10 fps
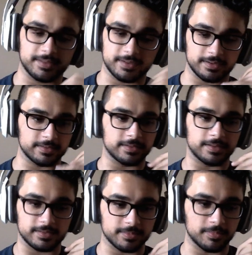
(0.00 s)

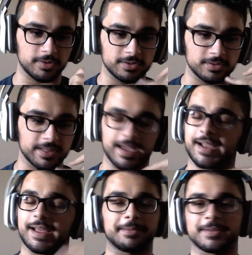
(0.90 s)
It's your boy Dulai." I,